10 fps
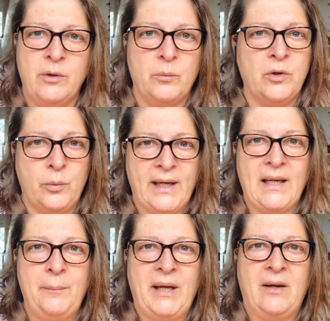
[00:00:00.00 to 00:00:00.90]
it will
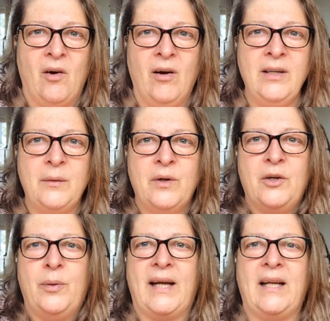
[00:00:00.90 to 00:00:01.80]
quickly be gone. It will
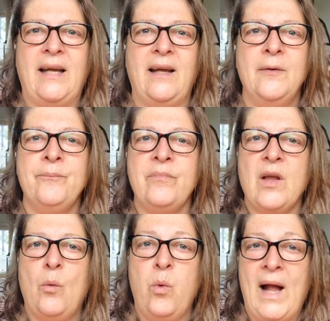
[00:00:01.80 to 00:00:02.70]
quickly
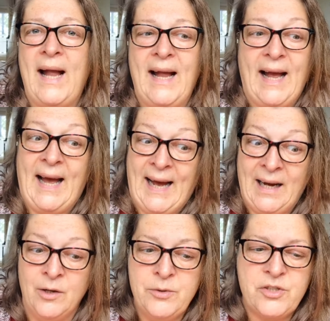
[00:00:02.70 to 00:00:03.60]
wear
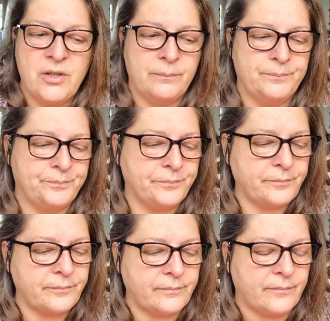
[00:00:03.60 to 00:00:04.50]
out.
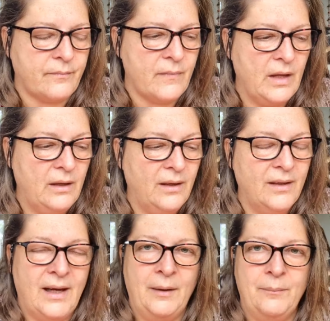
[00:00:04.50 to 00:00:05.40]

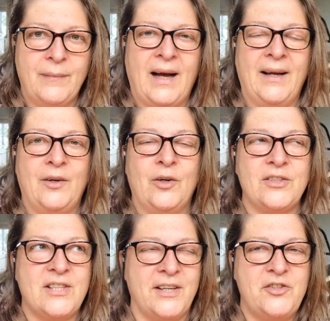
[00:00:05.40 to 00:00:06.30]
I
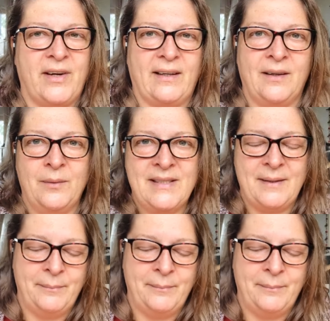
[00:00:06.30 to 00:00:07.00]
got sidetracked. There was a